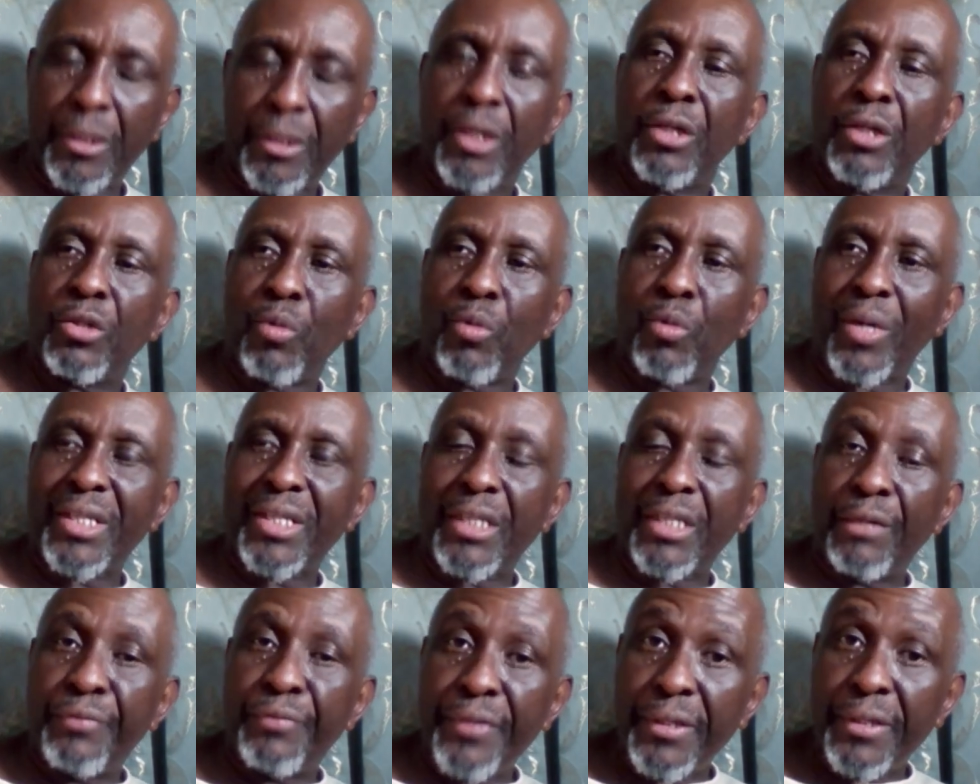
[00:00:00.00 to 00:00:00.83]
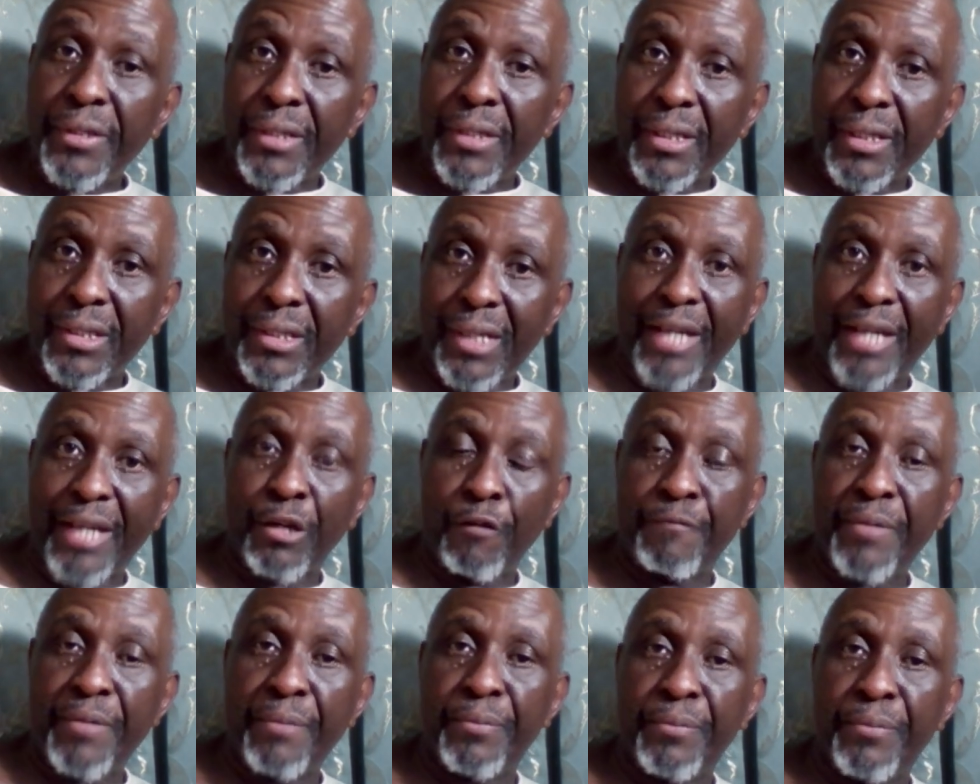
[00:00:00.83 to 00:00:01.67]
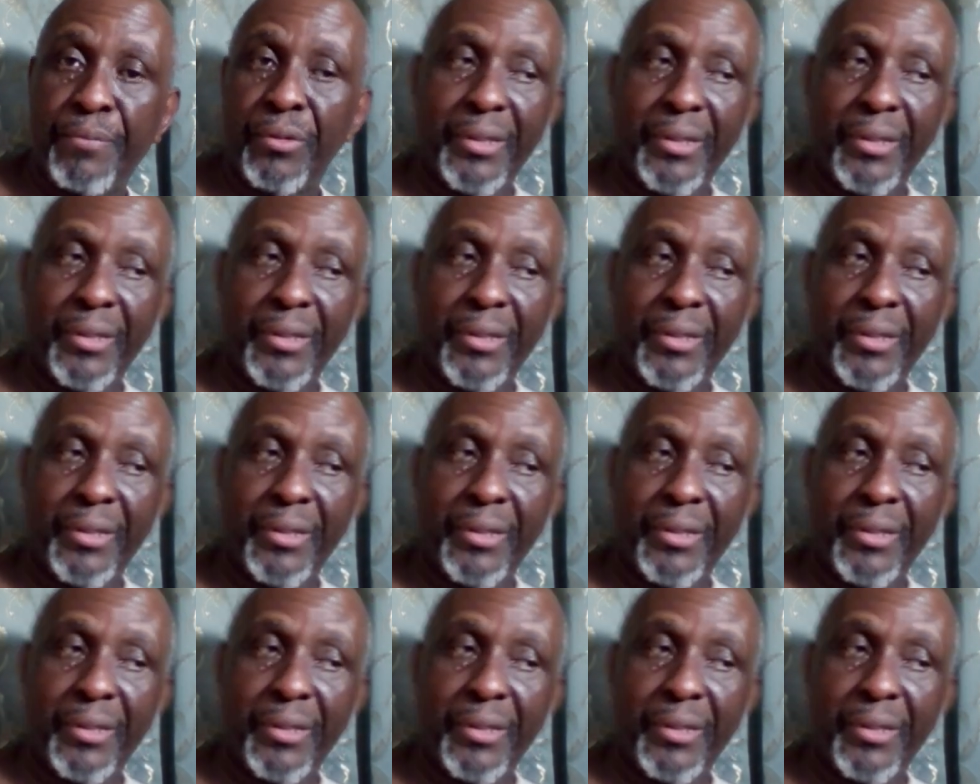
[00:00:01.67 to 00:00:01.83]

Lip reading: So once it filters the kind of people,